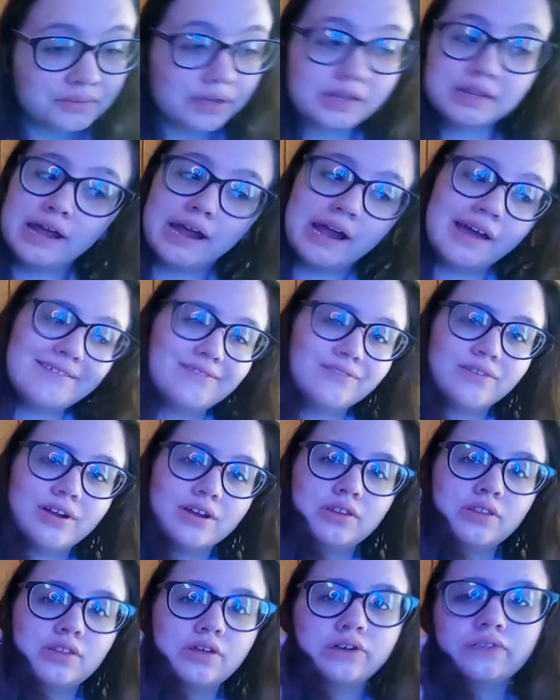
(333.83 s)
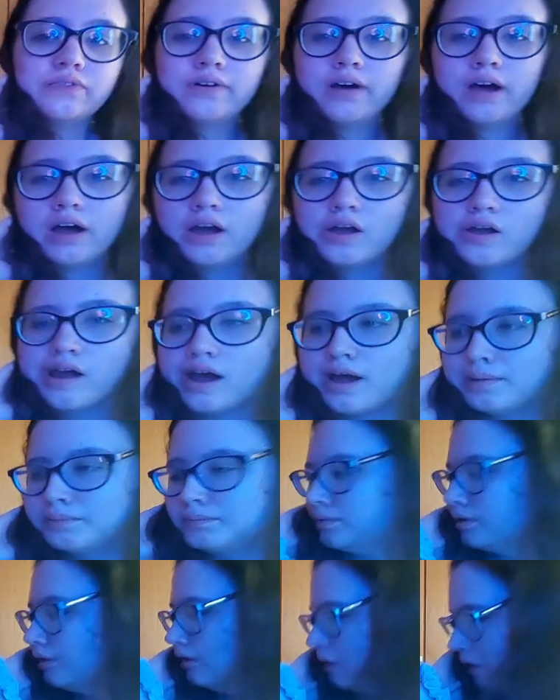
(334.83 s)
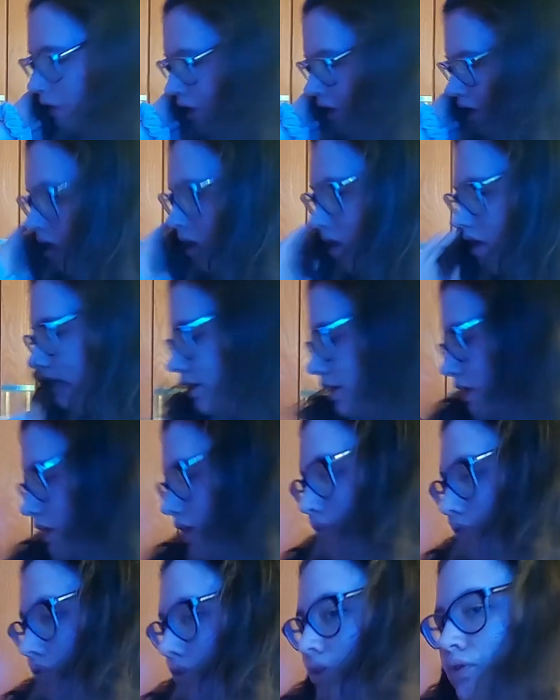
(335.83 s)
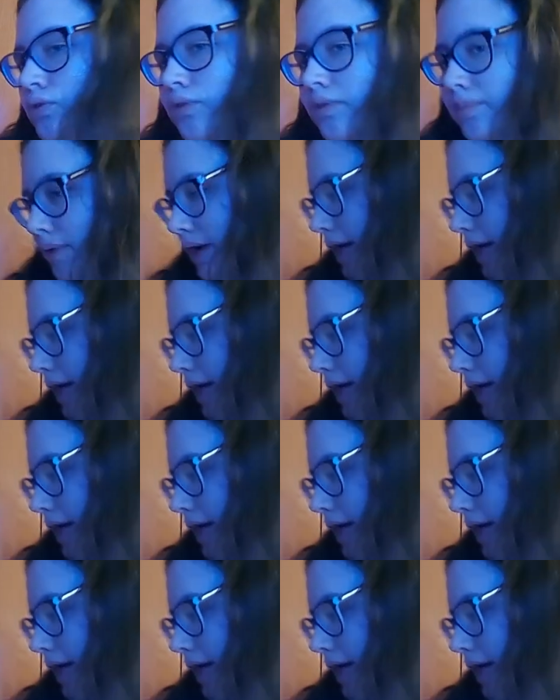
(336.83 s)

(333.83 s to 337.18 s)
me that I've read so far. Um, the closest would